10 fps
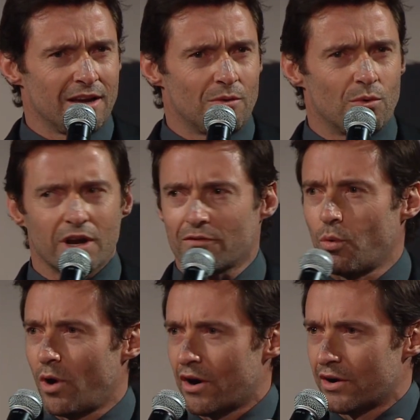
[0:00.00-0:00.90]
whatever
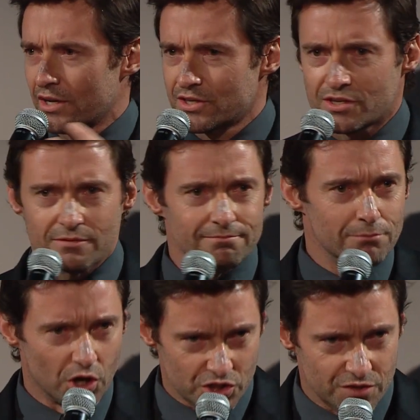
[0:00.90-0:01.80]
worries
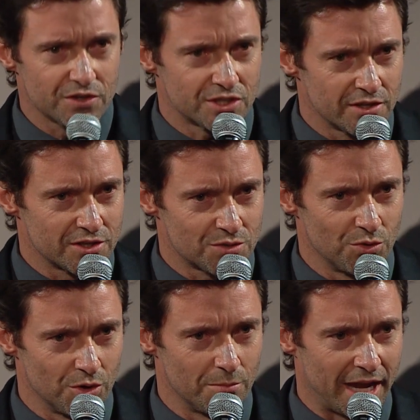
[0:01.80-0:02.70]
most of us in this
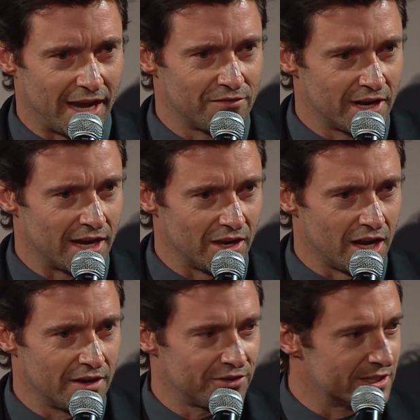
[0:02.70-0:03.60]
room have in our
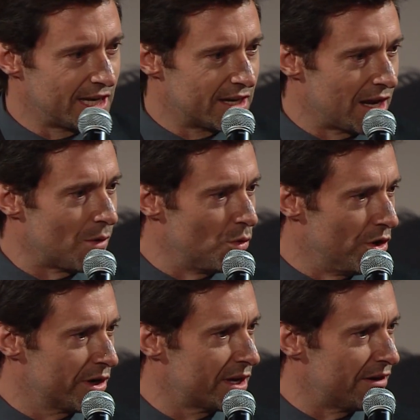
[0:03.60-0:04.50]
life, our day-to-day, our
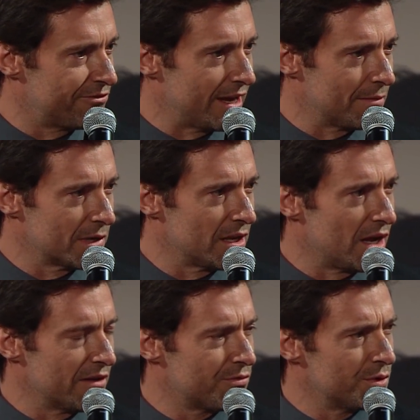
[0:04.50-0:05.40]
work, our family
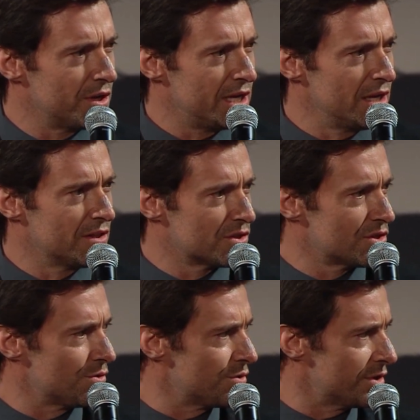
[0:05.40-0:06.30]
life, when you hear the
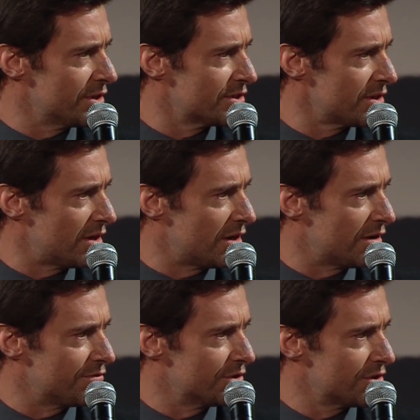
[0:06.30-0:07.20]
stories
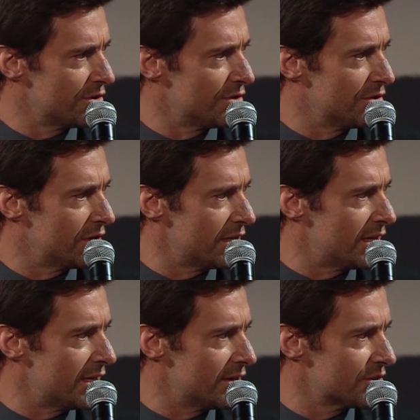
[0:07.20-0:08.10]
of returned
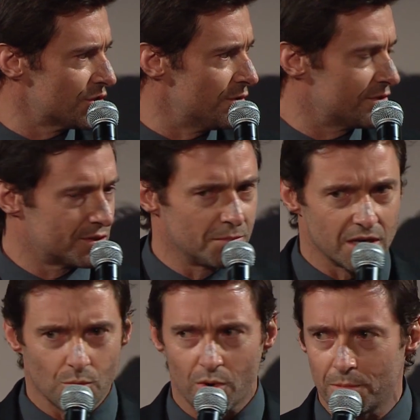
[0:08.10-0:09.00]

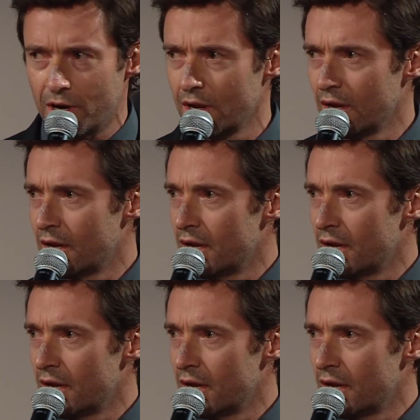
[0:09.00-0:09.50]
servicemen and women,